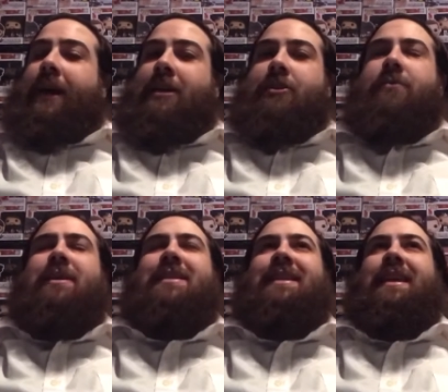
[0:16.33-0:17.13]
As you
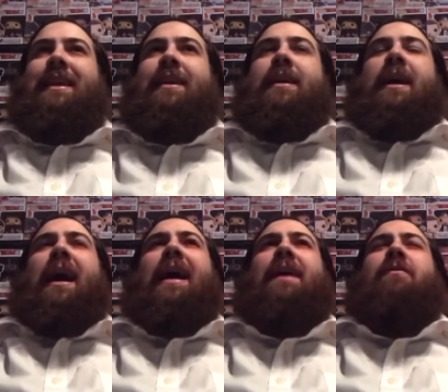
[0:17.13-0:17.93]
can see,
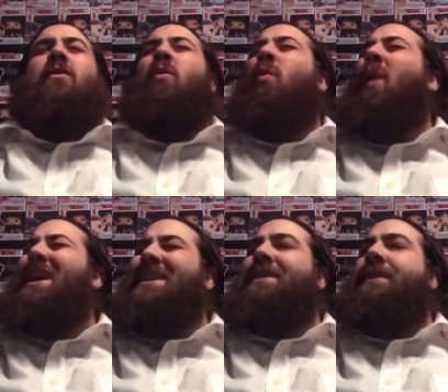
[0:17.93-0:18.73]
I have
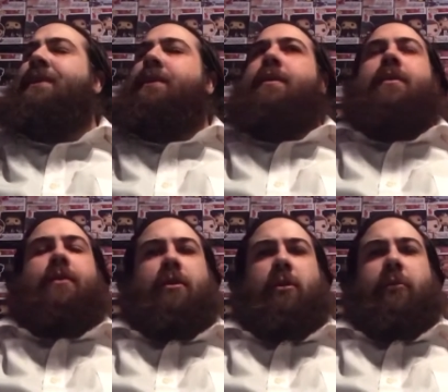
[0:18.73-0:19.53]
quite
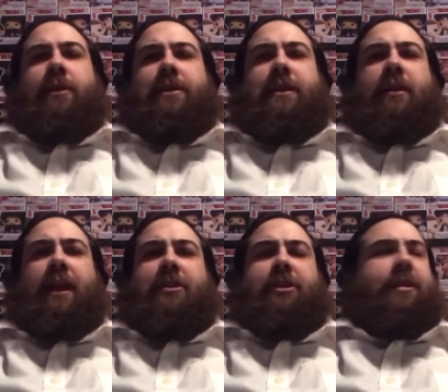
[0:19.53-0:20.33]
the glorious
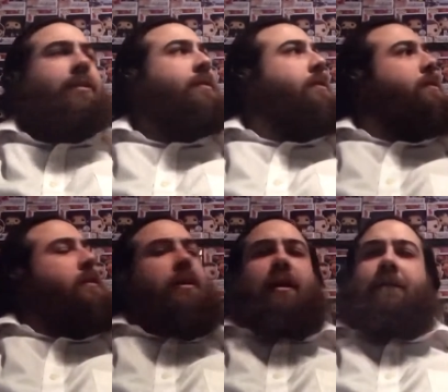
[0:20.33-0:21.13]
collection
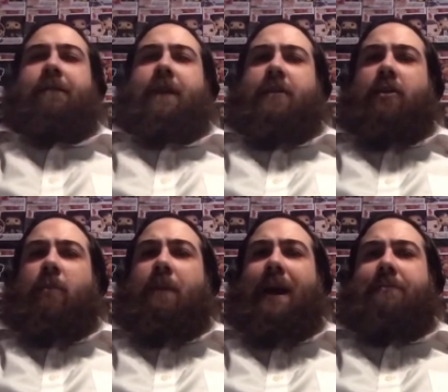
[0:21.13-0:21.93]
of
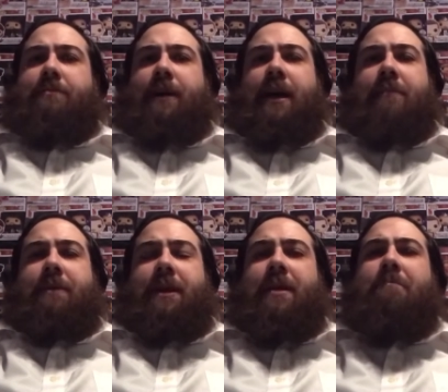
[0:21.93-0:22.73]
Funko Pops behind
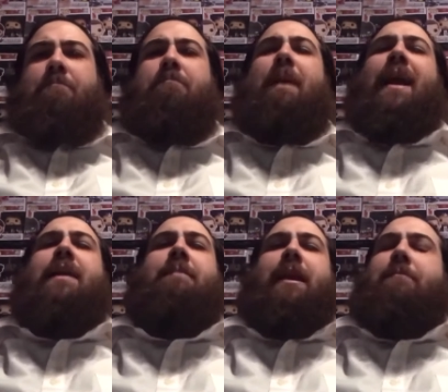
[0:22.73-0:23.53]
me.
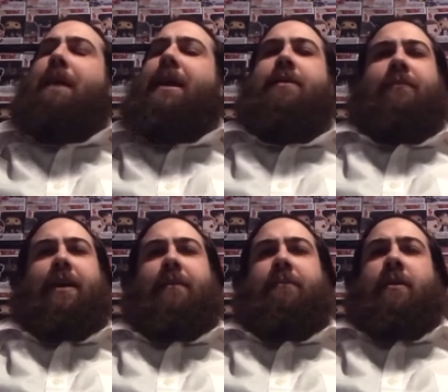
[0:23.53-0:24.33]
Many, many, many of
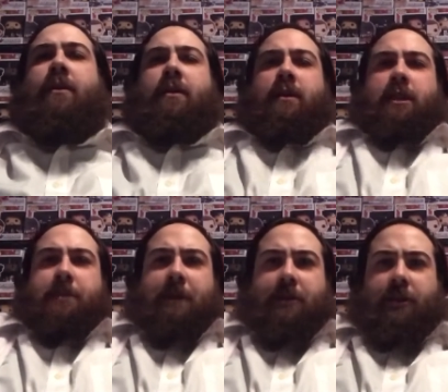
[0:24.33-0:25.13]
them,
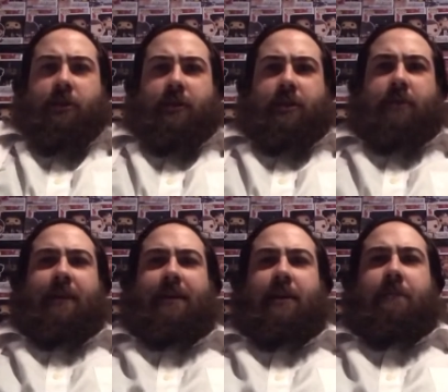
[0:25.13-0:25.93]
especially the ones
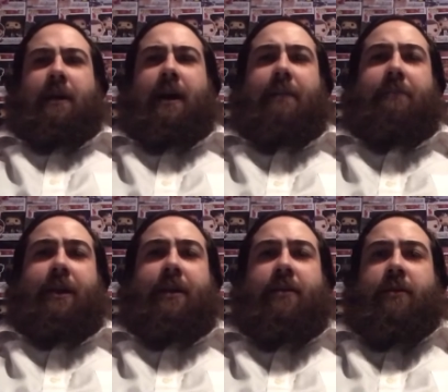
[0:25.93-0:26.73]
directly behind
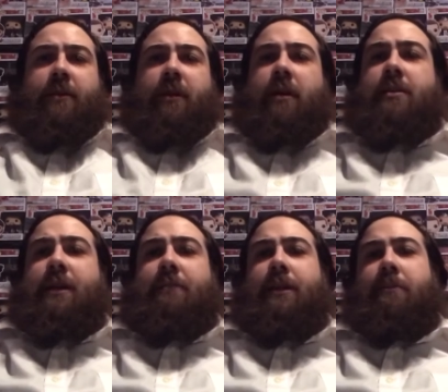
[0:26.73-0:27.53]
me, are
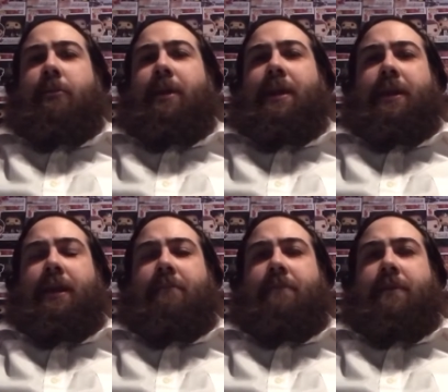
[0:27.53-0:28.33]
WWE
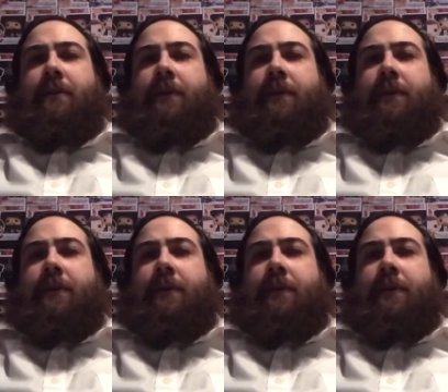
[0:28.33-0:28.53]
themed.